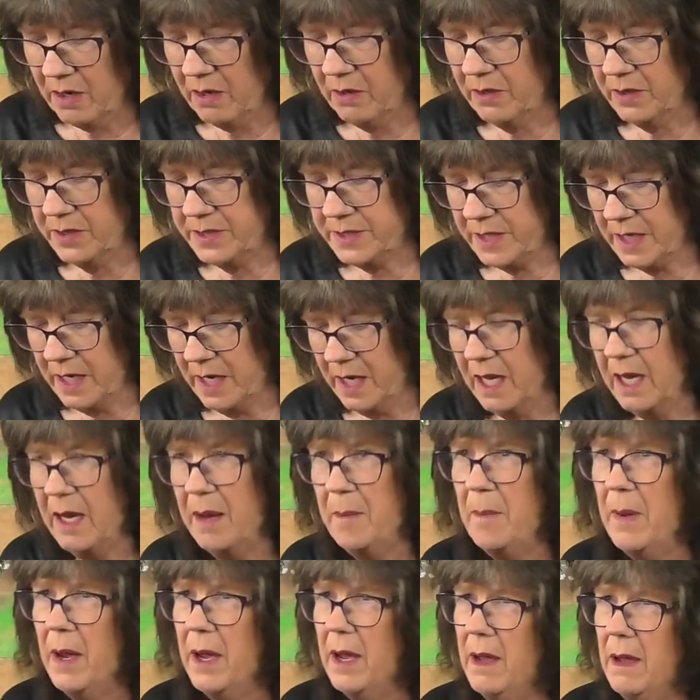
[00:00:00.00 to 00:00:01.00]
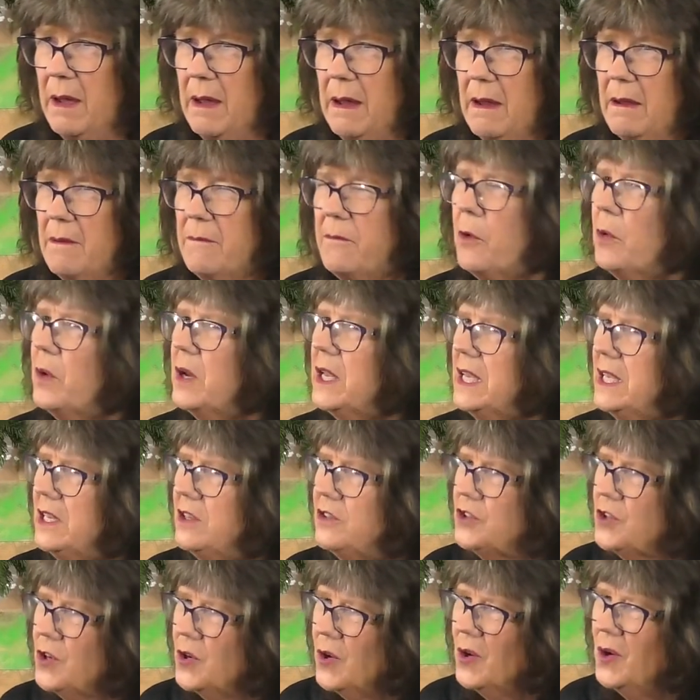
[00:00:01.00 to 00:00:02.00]
our time for
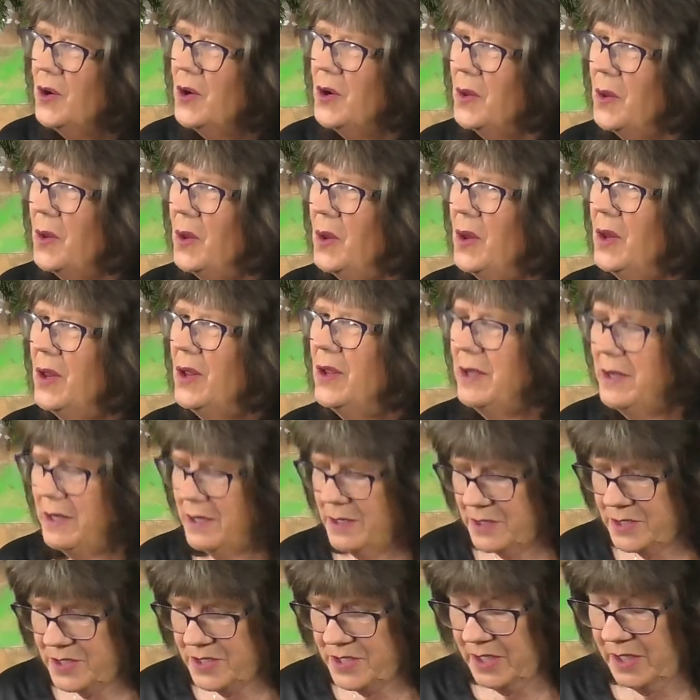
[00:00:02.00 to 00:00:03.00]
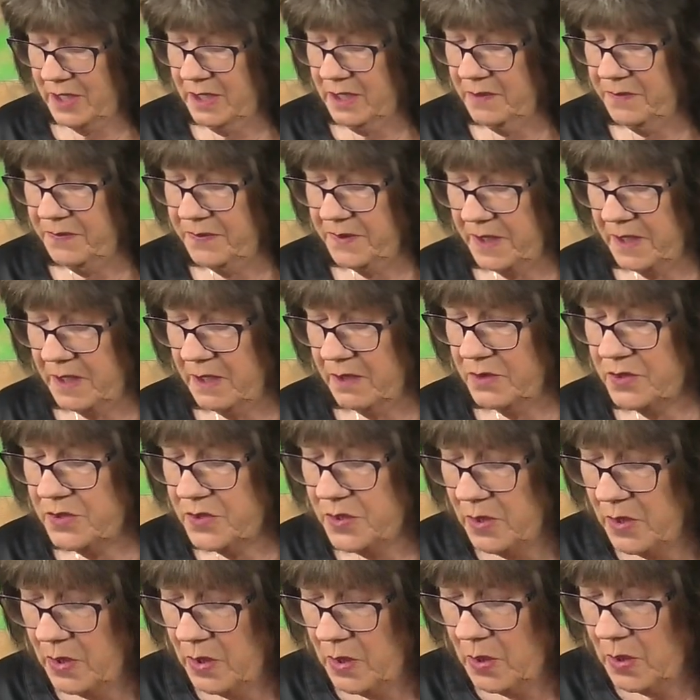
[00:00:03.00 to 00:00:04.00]
eternal significance
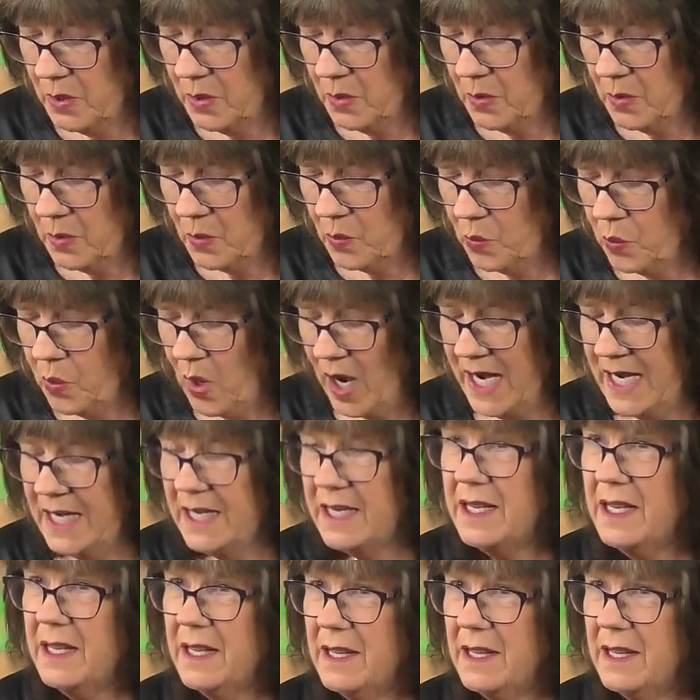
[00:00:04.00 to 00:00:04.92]
right